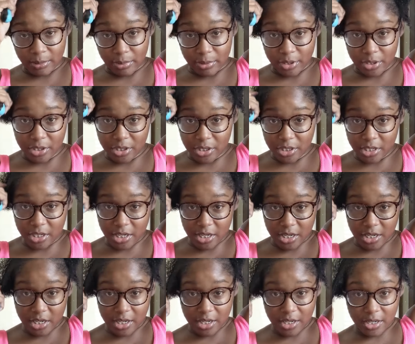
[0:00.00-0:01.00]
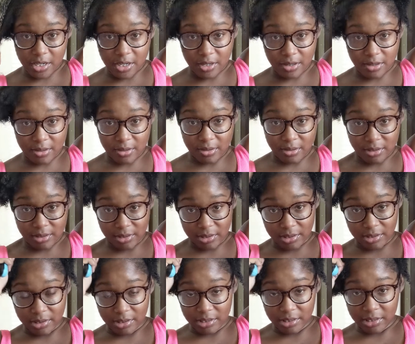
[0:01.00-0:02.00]
Brush it down,
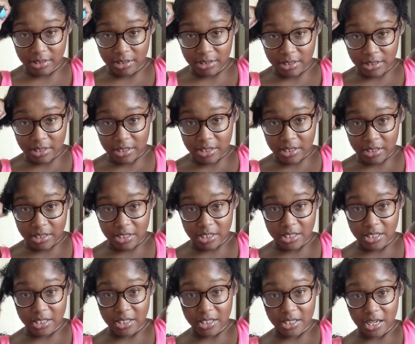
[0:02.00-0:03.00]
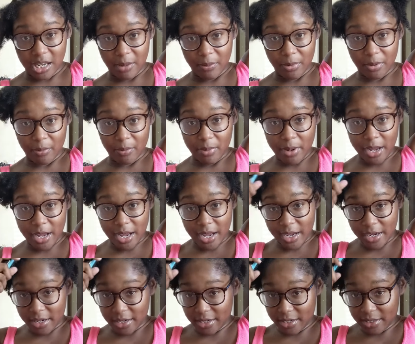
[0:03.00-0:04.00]
snapping
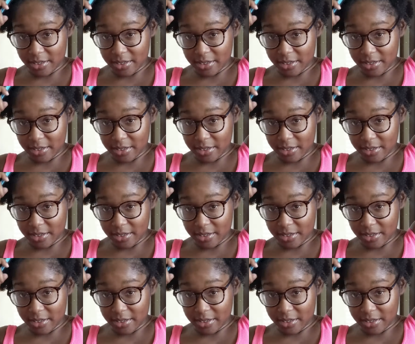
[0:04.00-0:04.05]
back.